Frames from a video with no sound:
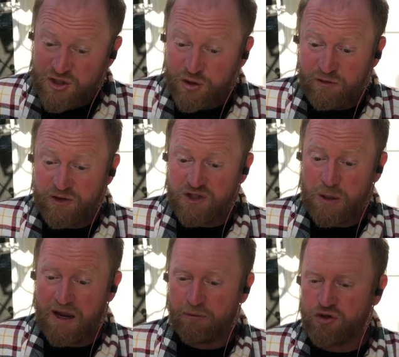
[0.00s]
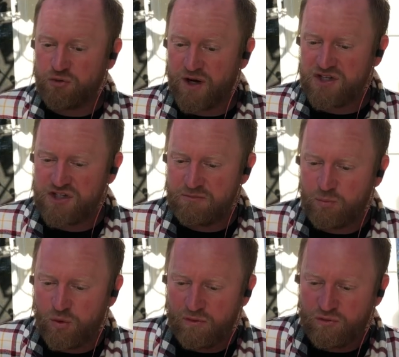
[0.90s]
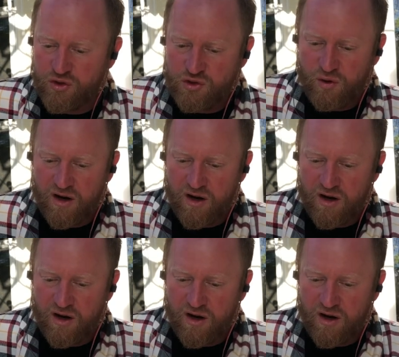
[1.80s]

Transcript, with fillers: service and were dressed in mournful